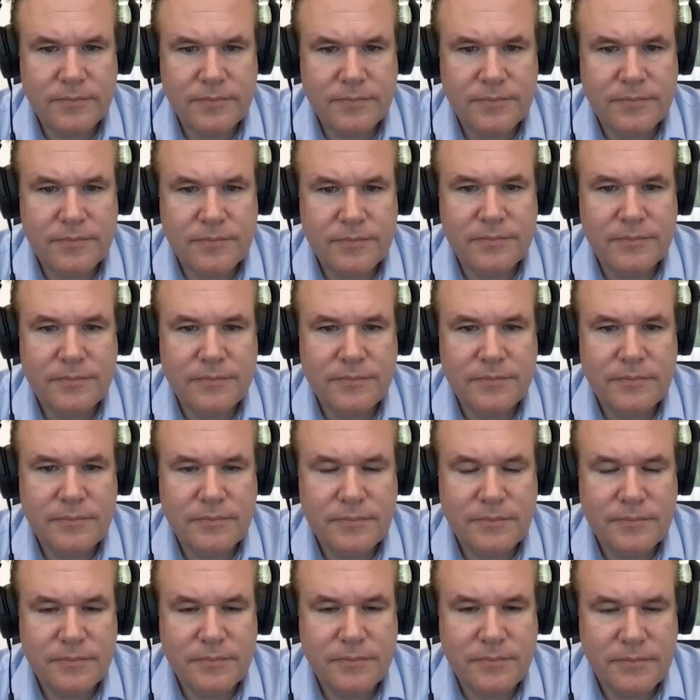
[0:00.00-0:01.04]

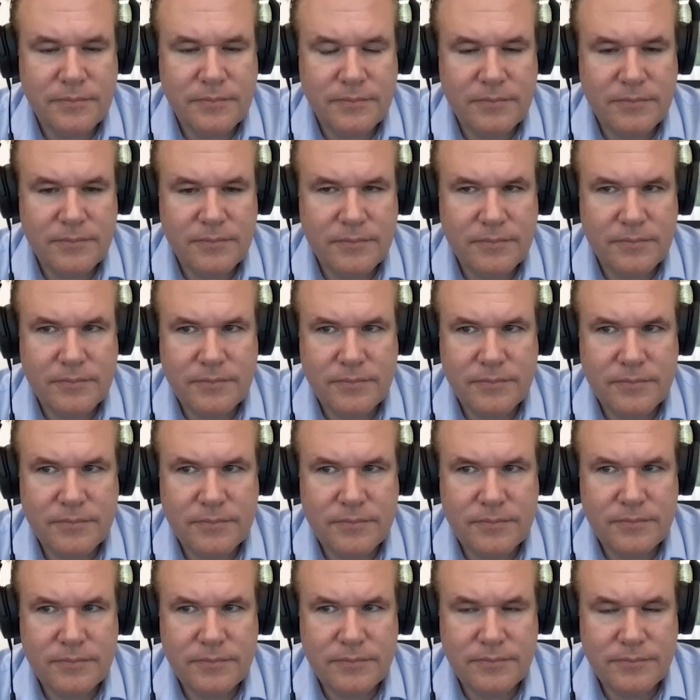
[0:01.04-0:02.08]

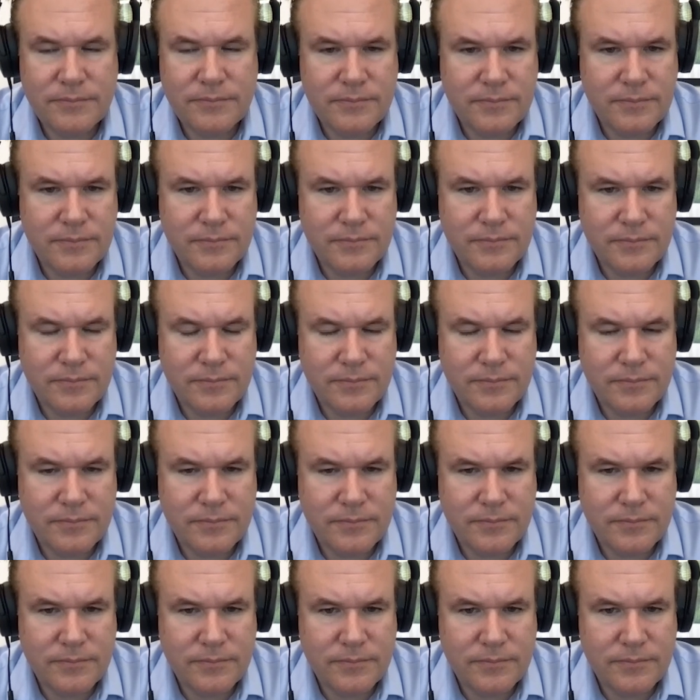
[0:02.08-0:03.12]

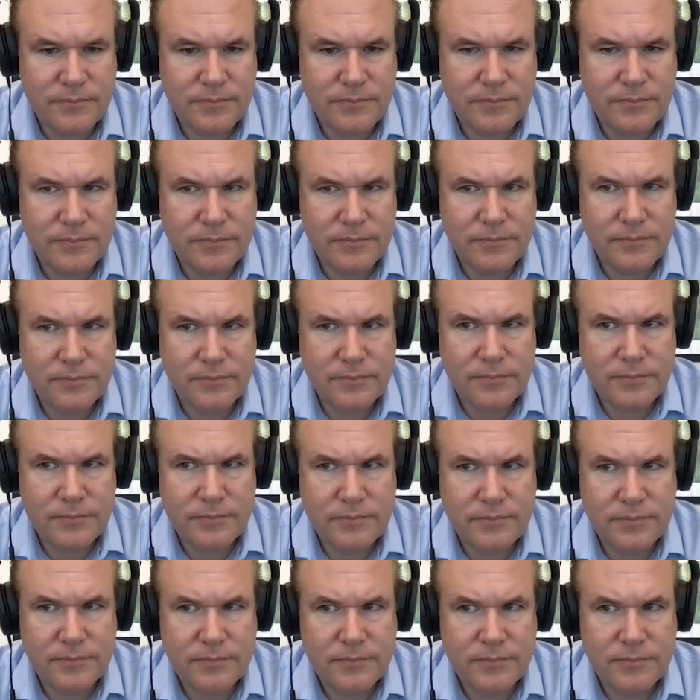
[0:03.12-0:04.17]

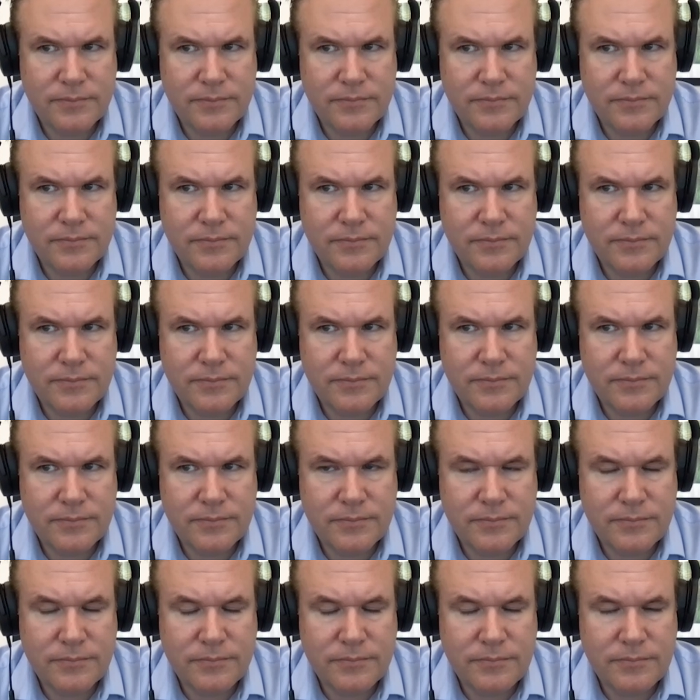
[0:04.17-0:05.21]

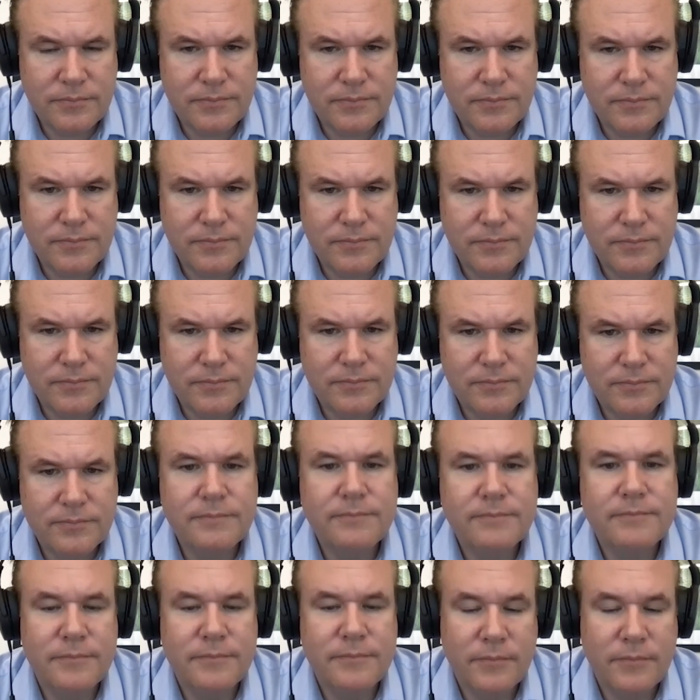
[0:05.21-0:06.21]
This person isn't speaking.